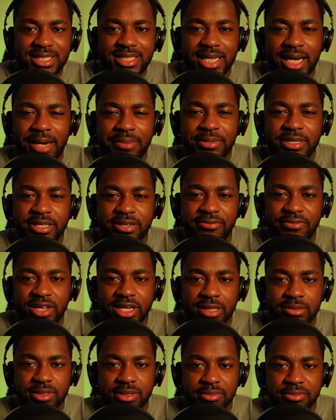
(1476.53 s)
Time to
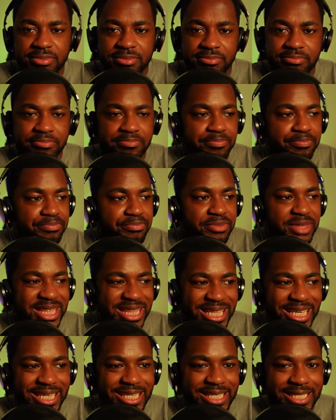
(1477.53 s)
develop some
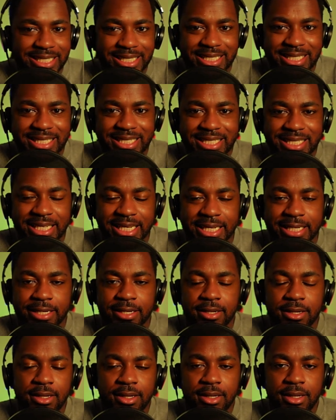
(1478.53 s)
thick skin.